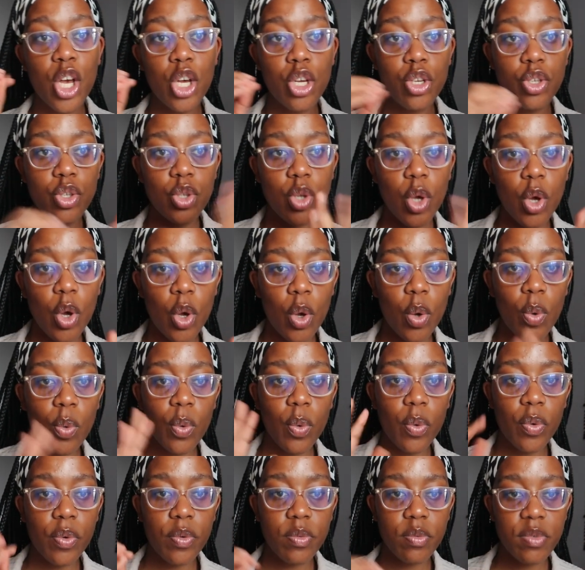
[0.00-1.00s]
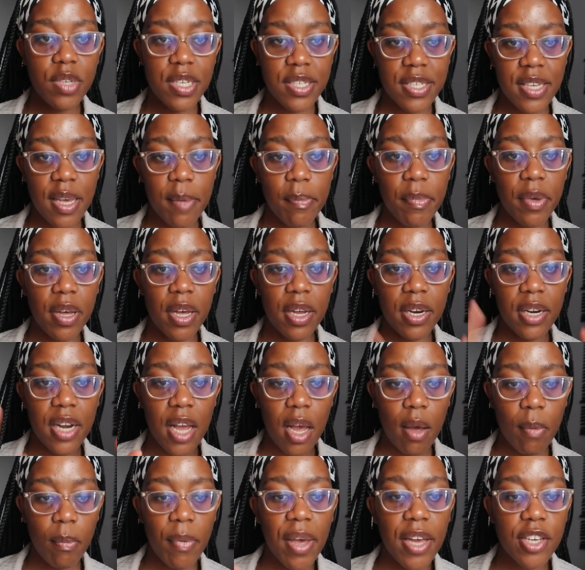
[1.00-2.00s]
So December,
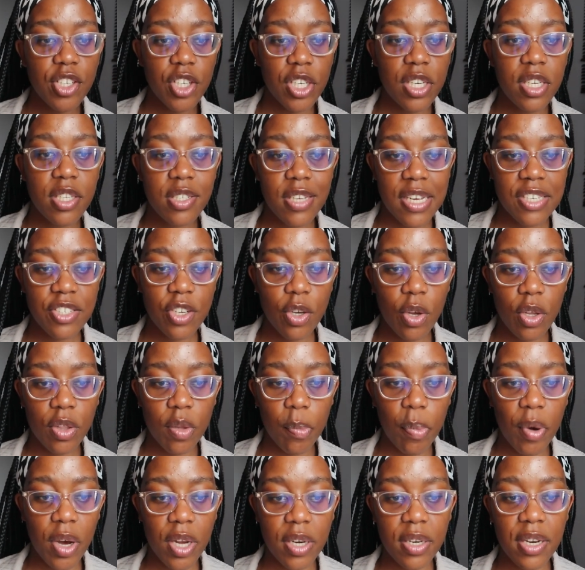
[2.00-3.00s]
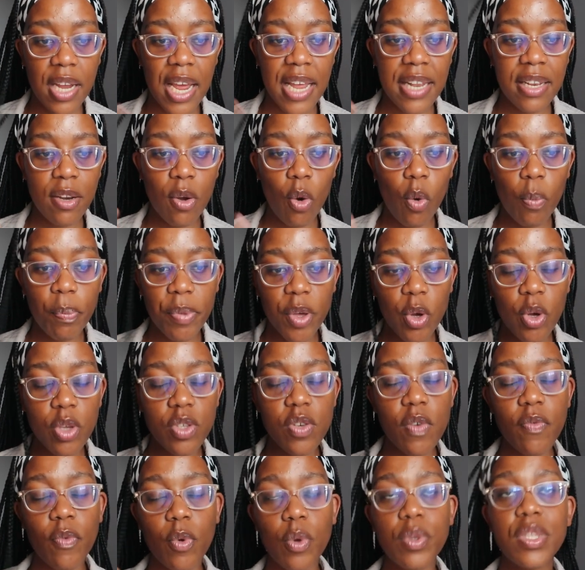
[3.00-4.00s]
now I'm actually touching on the part, and because
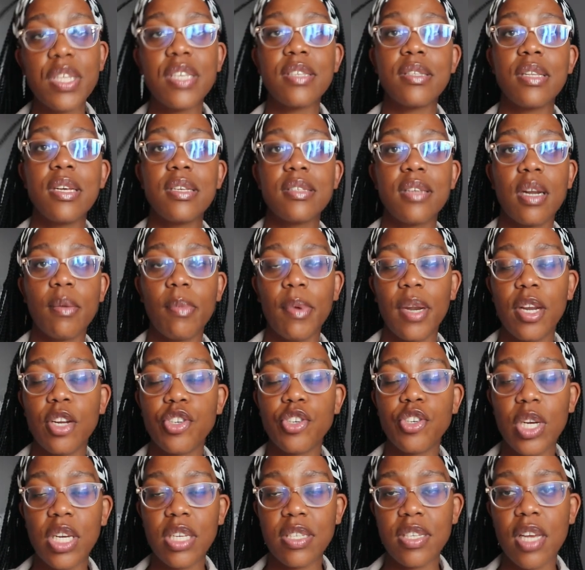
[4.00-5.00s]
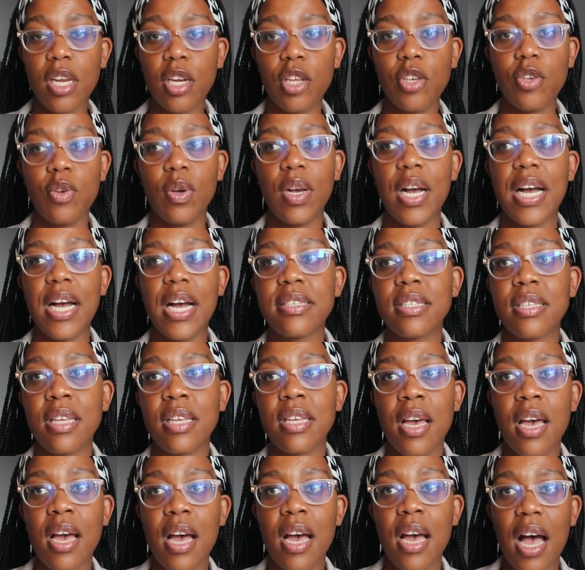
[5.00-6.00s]
of all these things that I'm literally telling you guys,
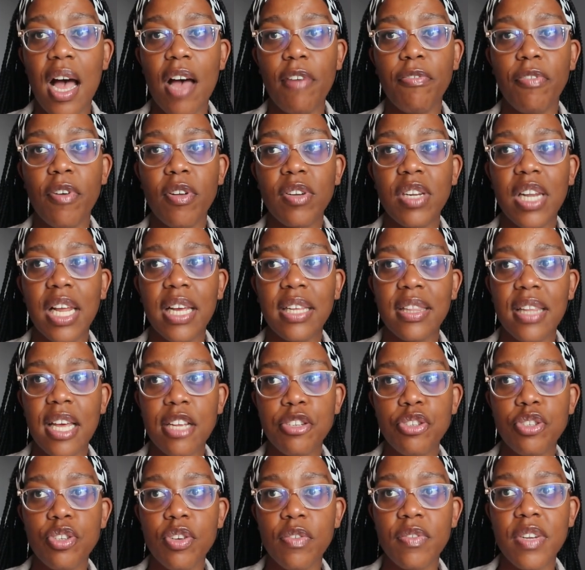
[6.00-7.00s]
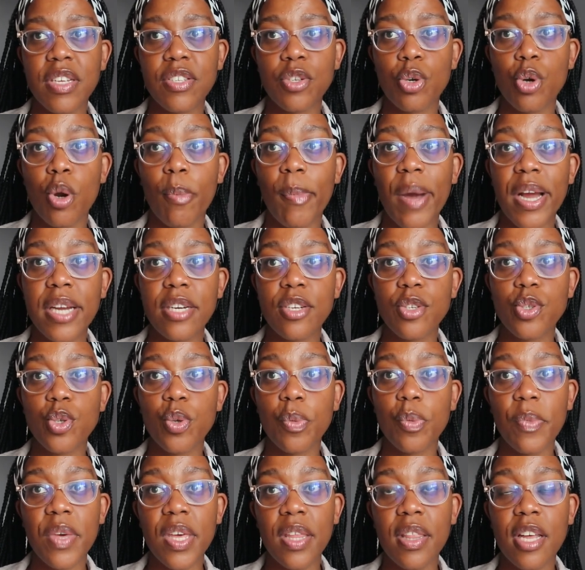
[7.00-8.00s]
I felt like that served as a reminder to
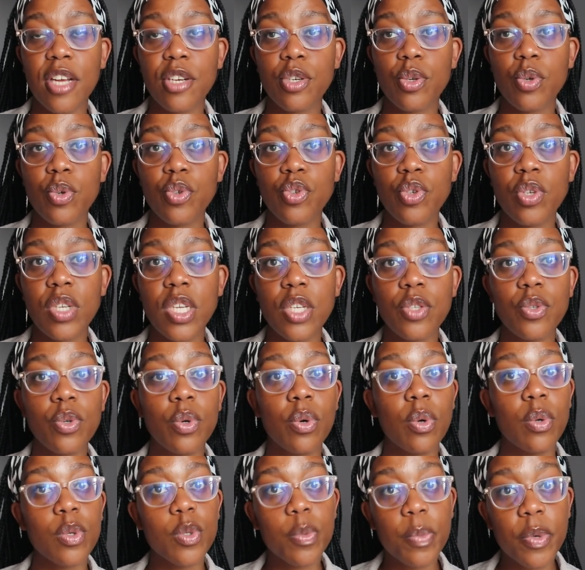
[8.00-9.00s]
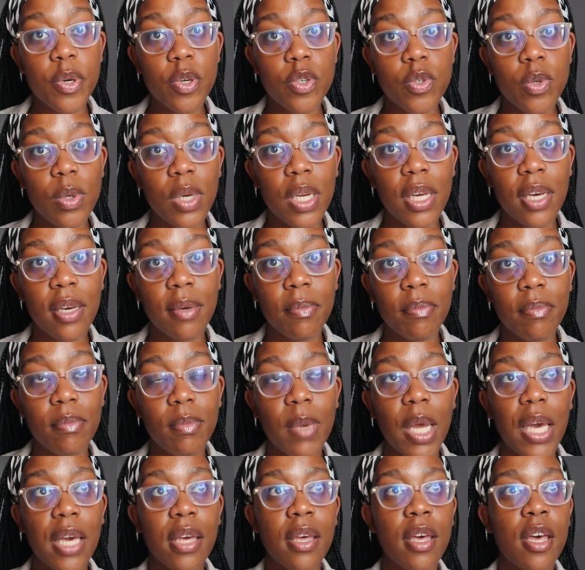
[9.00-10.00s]
me that, dude, you need to grow spiritually.
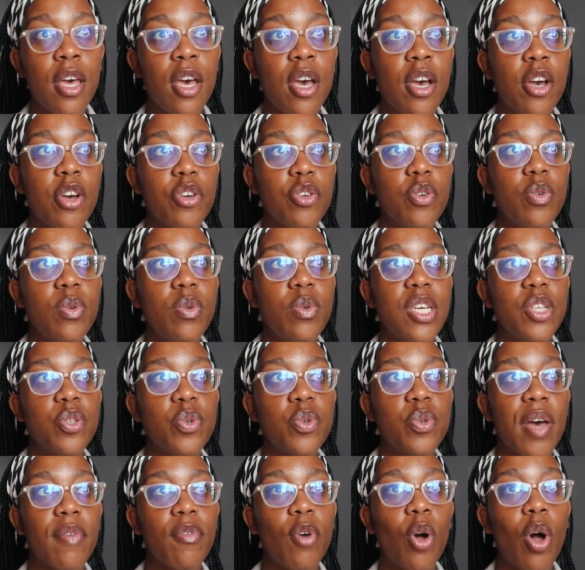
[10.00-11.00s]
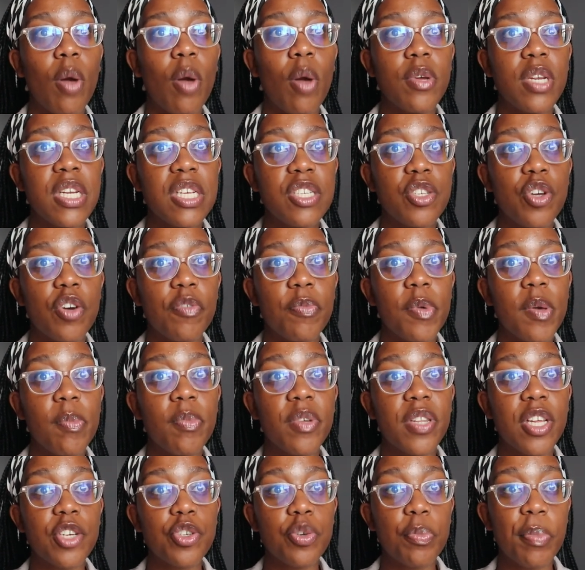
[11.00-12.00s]
Like, you need to have a community of
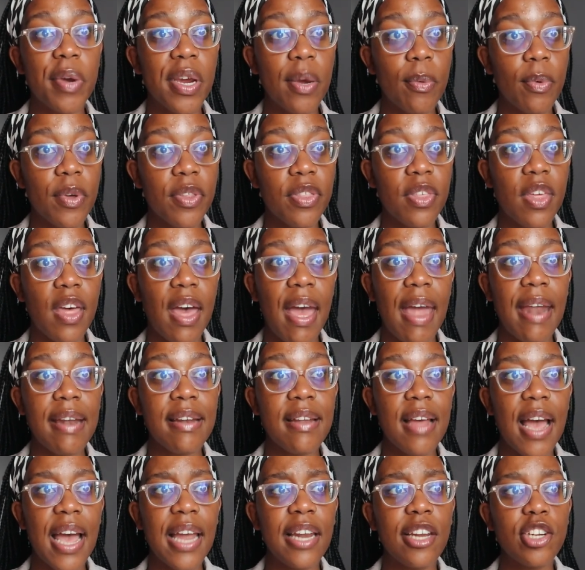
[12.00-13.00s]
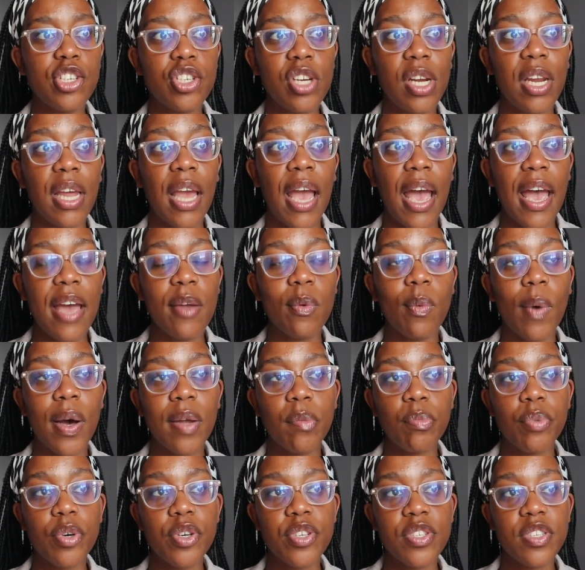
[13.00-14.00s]
people that you pray with. And I literally had
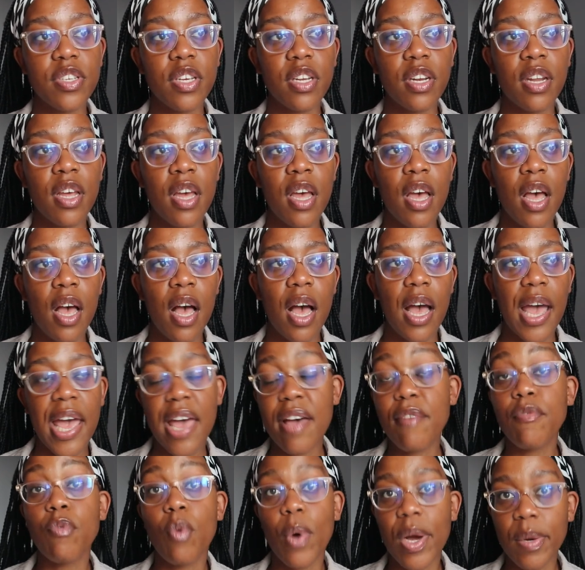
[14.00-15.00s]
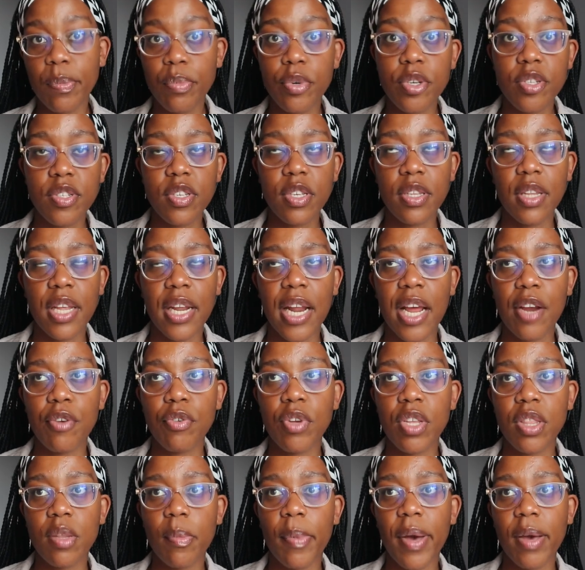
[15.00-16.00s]
one person, have one person that I
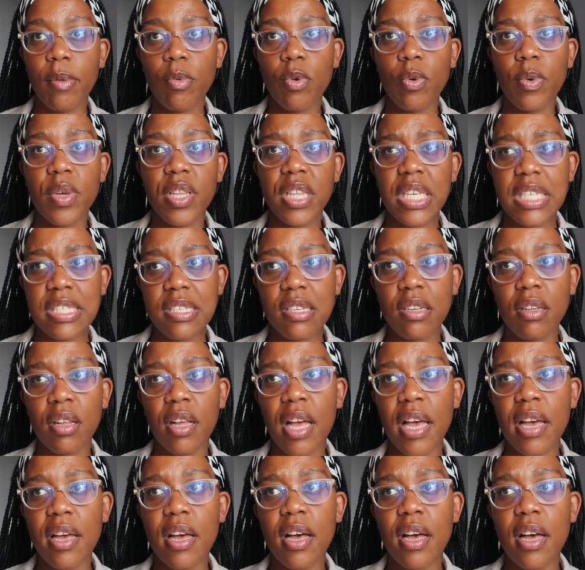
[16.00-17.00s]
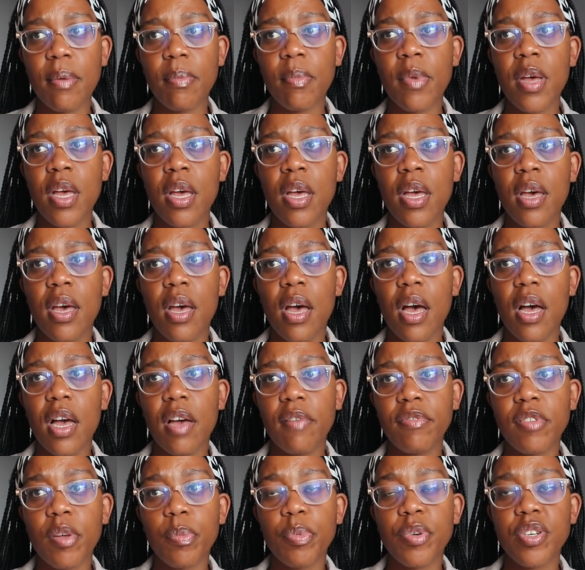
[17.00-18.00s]
read the Bible with. I still
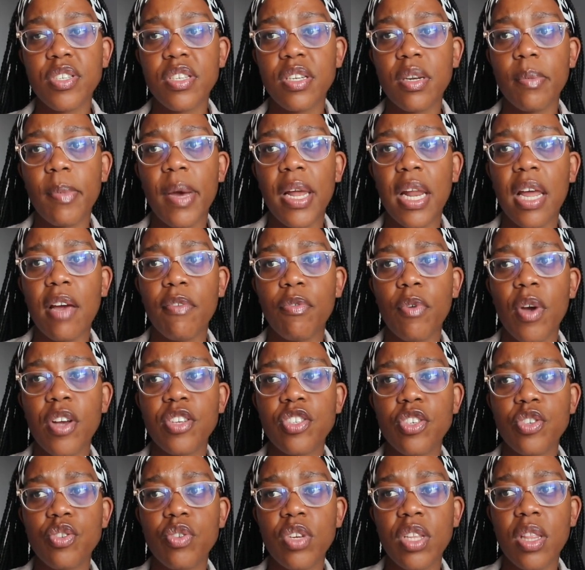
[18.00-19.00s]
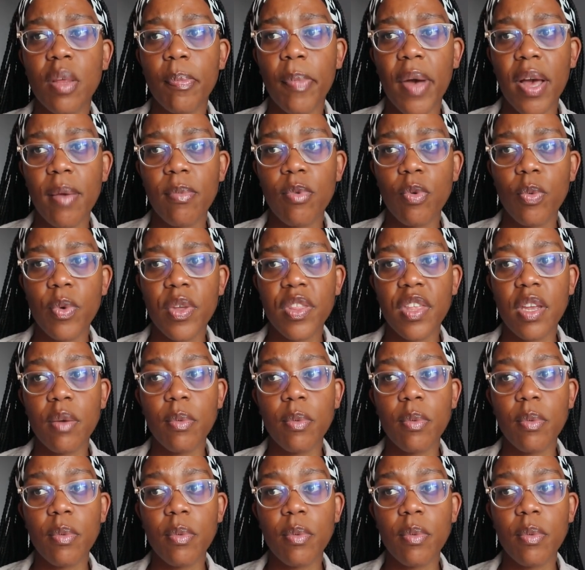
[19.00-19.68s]
have the person in my life where I just read the Bible with,